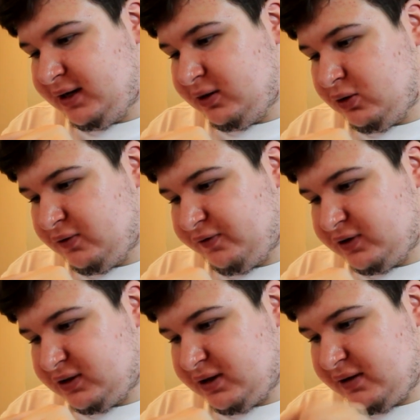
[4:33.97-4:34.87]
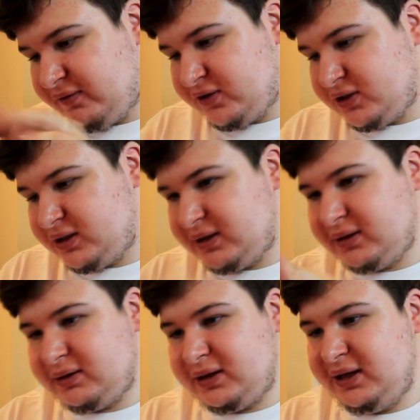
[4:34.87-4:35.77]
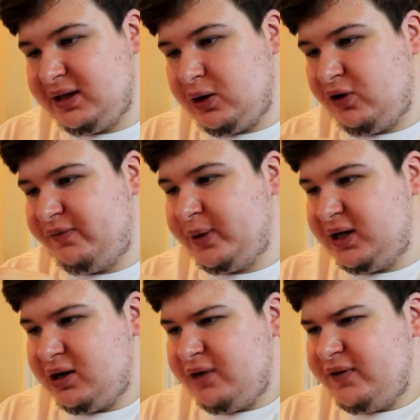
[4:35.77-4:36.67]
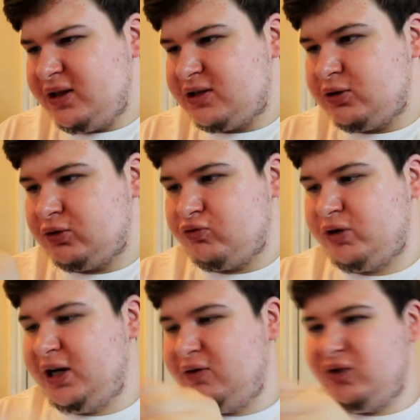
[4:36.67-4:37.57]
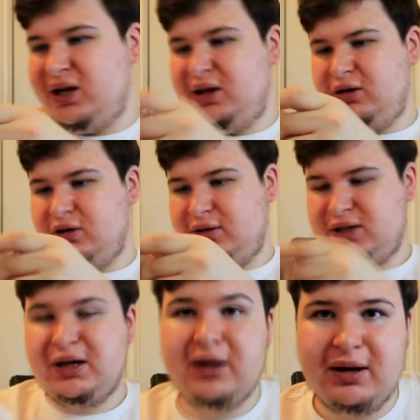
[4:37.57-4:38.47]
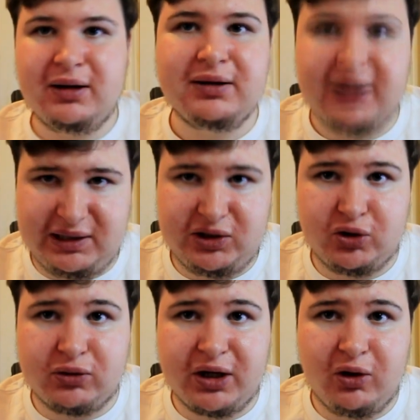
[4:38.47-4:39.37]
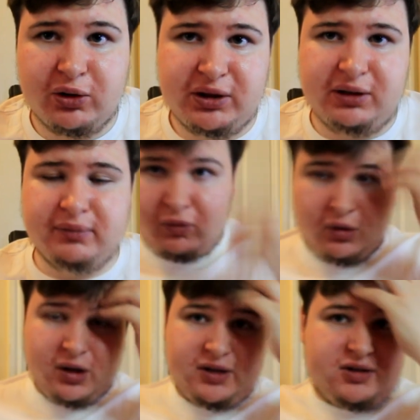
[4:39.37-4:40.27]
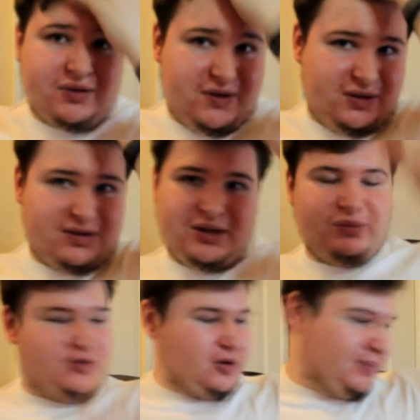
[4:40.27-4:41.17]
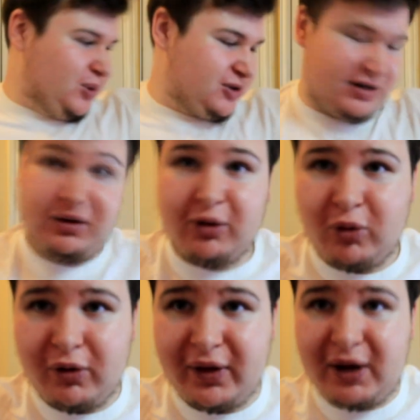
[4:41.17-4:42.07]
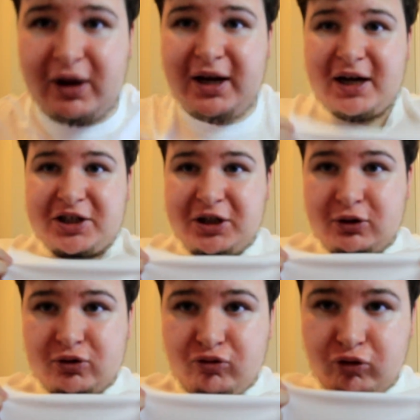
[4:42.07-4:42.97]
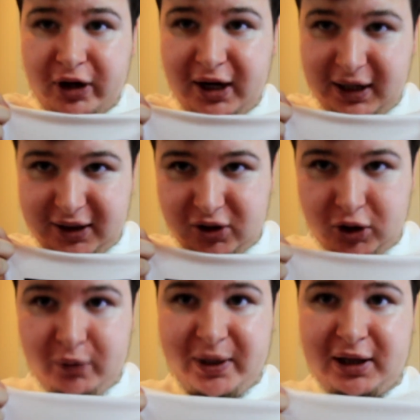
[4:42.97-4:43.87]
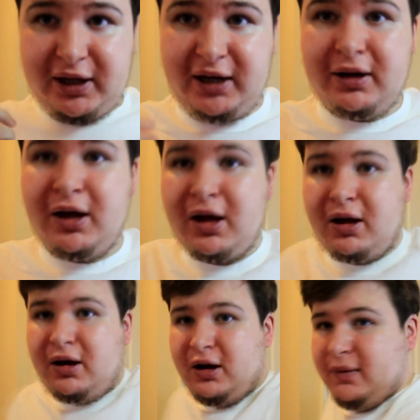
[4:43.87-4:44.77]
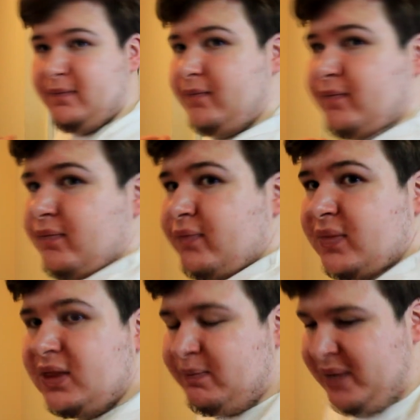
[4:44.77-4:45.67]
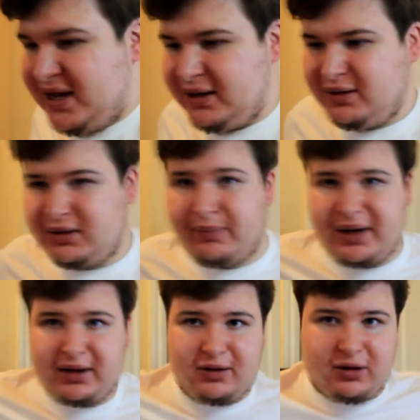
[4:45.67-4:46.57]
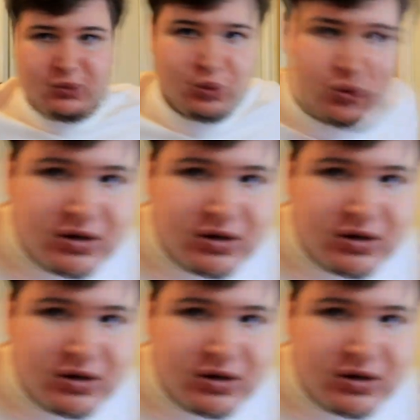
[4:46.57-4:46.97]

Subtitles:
lick it off and stuff, just clean that off. But yeah, I think this looks really good. Let's try it on. Right, so as you can see, we've got the box logo on now, and it actually looks really super clean. The back, I will